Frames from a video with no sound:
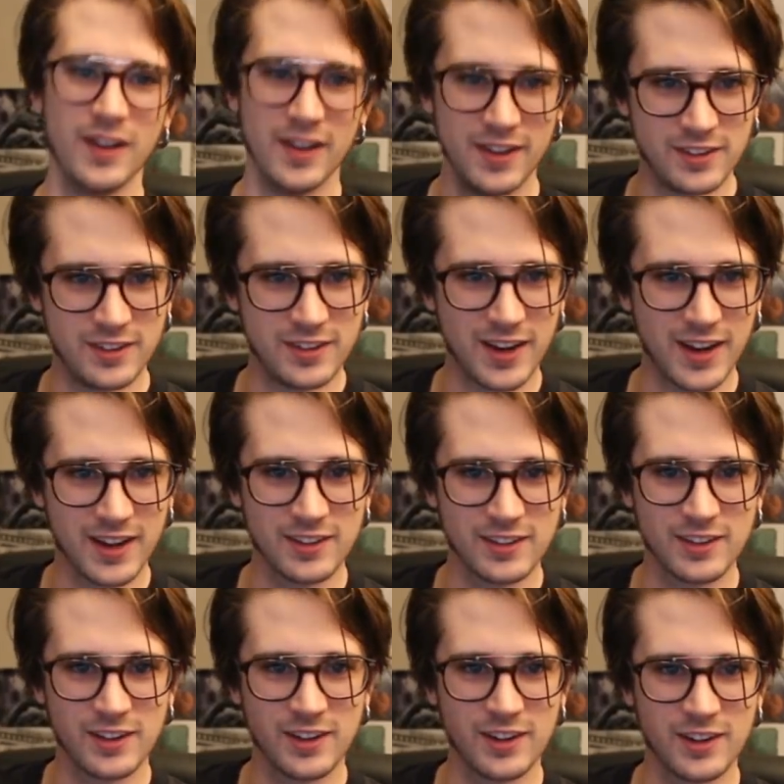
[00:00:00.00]
Zizek
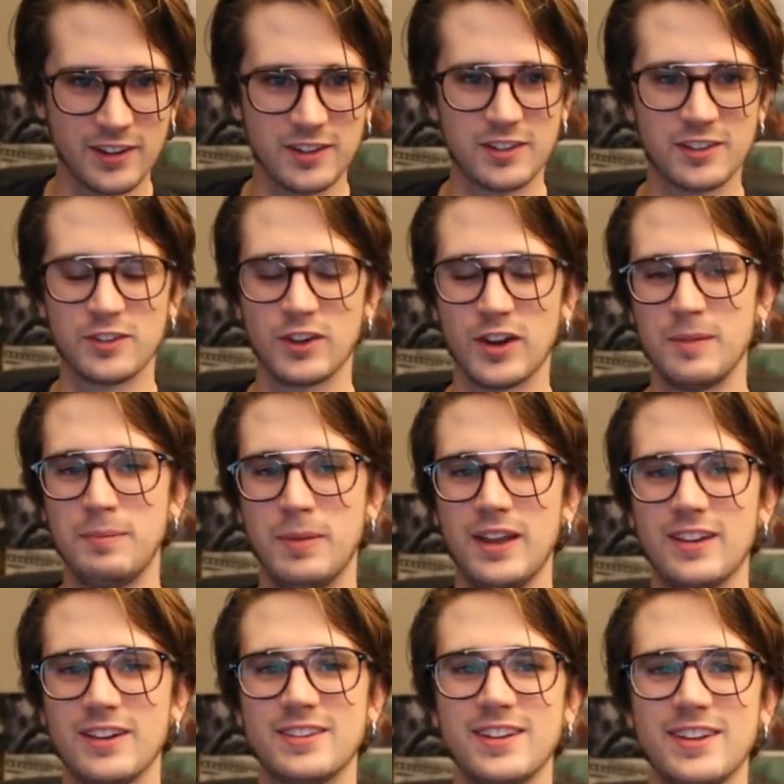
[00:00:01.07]
isn't going to destroy
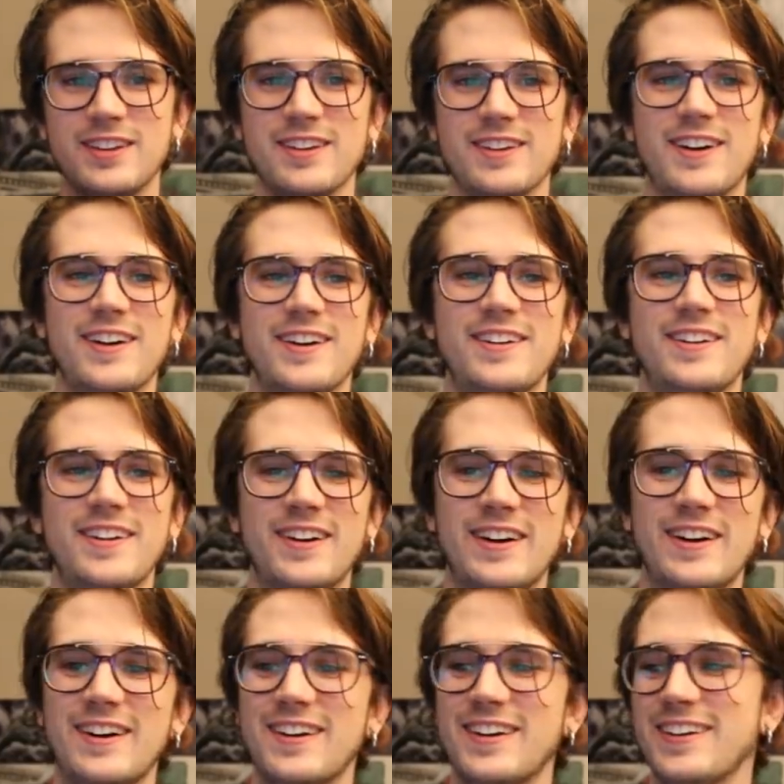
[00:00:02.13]
Peterson. Oh
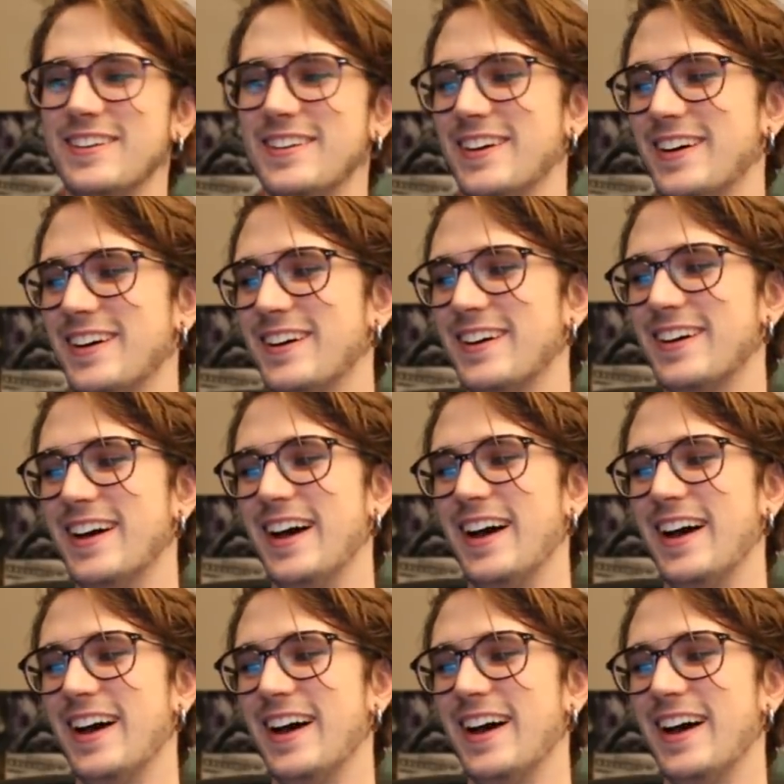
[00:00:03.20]
no.